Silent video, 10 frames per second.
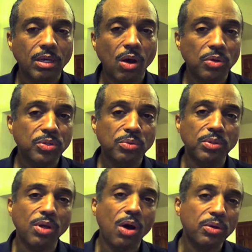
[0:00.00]
Also,
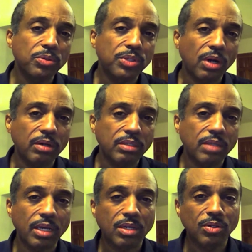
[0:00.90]
with Autochartist,
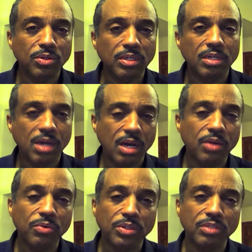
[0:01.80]
I can look at
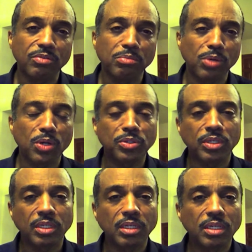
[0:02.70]
hundreds of
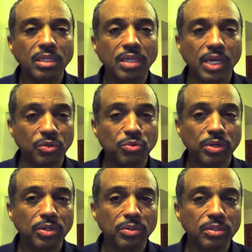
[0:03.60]
emerging and
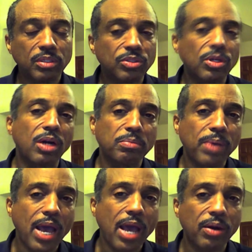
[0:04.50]
triggered chart
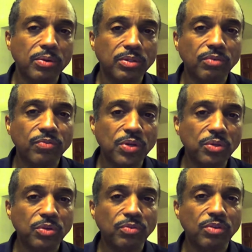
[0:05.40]
patterns and
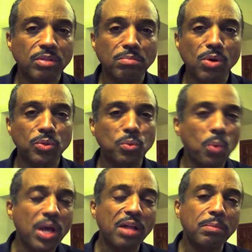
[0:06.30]
filter for the most
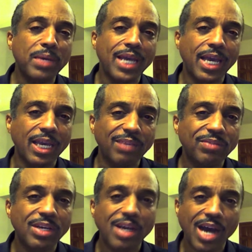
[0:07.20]

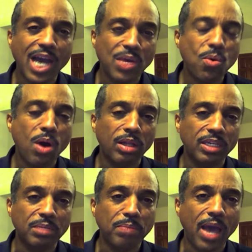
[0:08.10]
well-behaved,
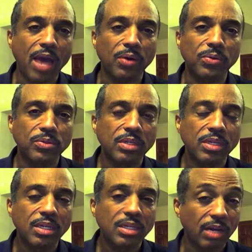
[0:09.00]
high-quality patterns.
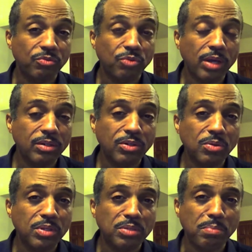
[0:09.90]
I've tried to
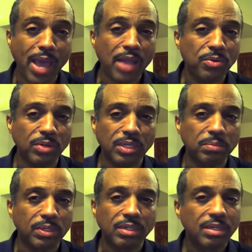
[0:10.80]
do this manually,
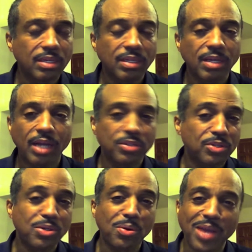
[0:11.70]
but I
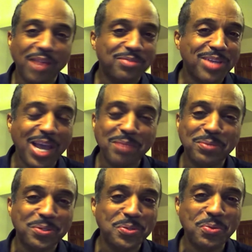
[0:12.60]
just don't have time
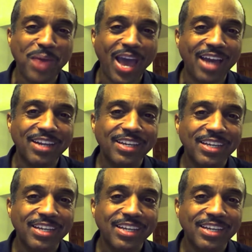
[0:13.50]
to do that.